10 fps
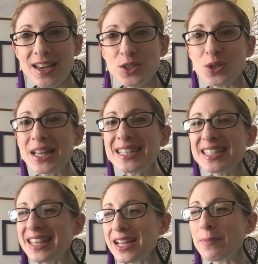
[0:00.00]
So let's
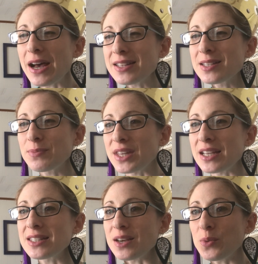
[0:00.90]
think about some
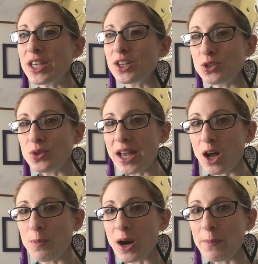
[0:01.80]
things that we can do to
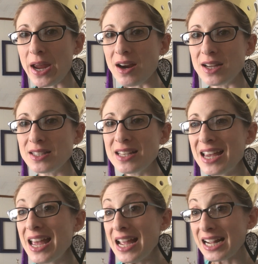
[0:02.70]
help our parents.
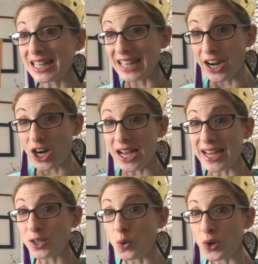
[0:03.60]
Clara
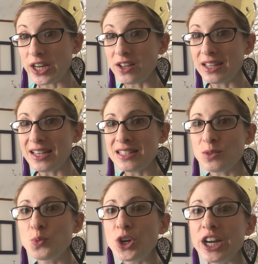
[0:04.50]
and Cornelius
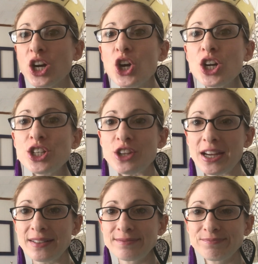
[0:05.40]
were
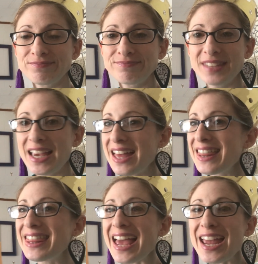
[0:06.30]
encouraging.
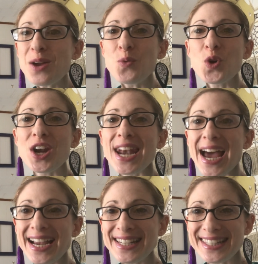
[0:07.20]
They were
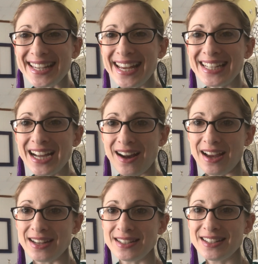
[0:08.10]
nice and
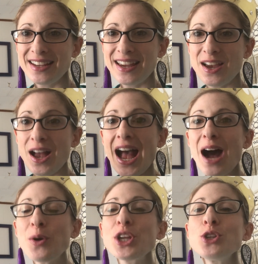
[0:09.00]
kind.
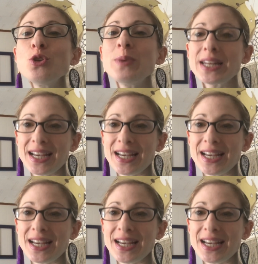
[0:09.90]
How can you be